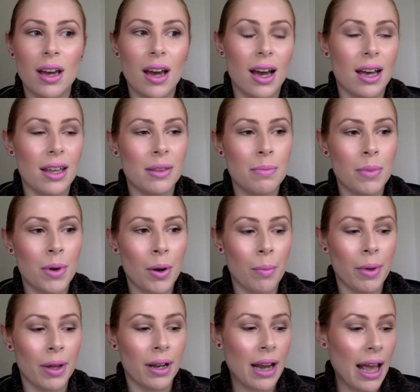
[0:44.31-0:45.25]
at the
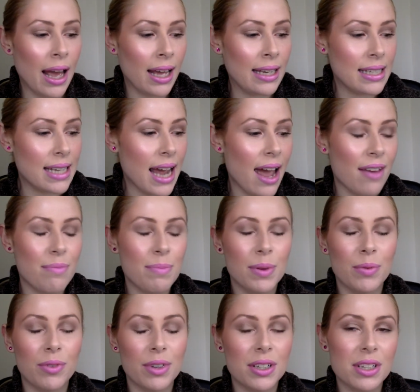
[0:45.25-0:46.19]
moment, and I have
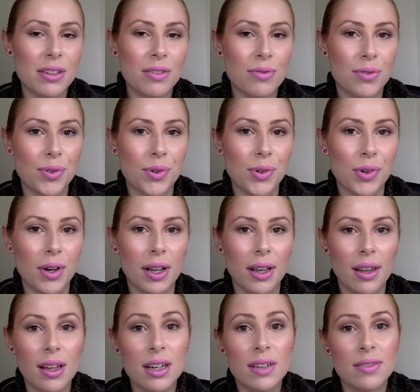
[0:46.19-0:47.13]
been reaching for a
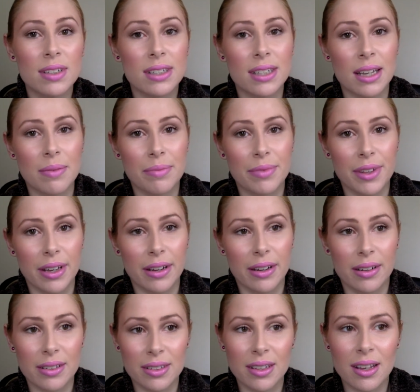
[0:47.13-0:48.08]
lot of the same
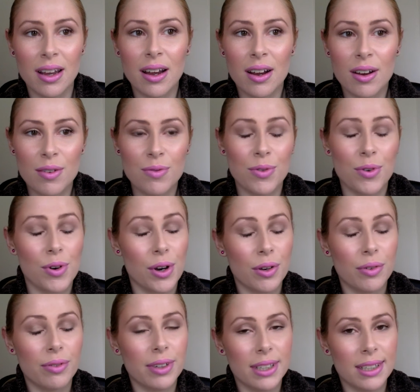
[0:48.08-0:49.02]
things for
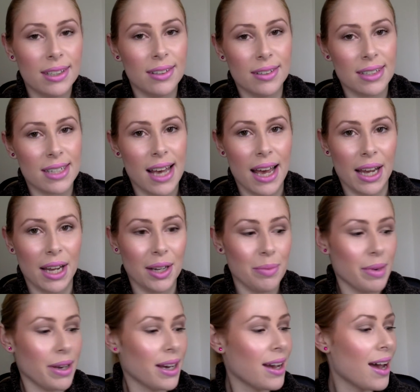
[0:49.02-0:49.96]
a really long
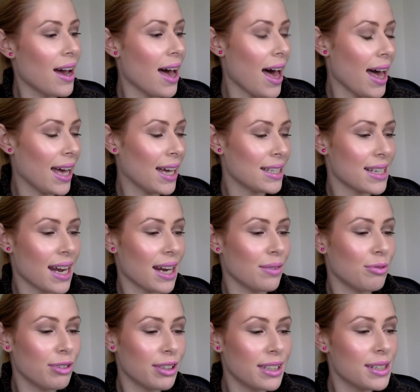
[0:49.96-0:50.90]
time, and I
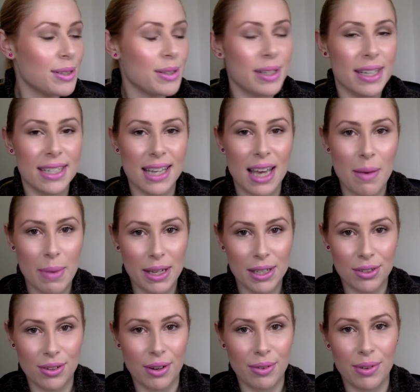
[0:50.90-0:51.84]
really do need to get
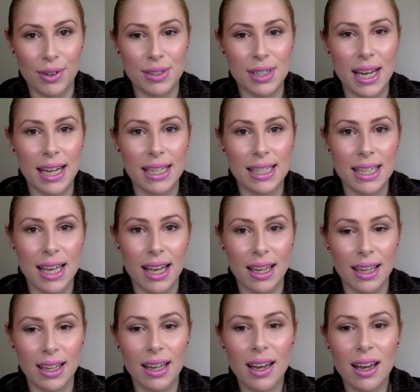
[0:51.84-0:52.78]
better at
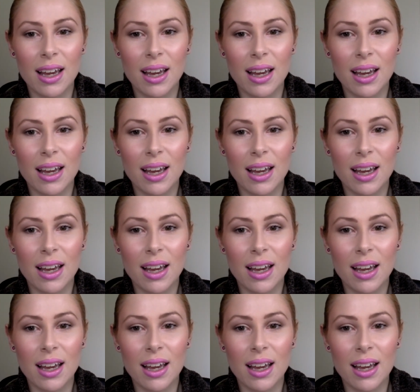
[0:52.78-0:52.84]
rotating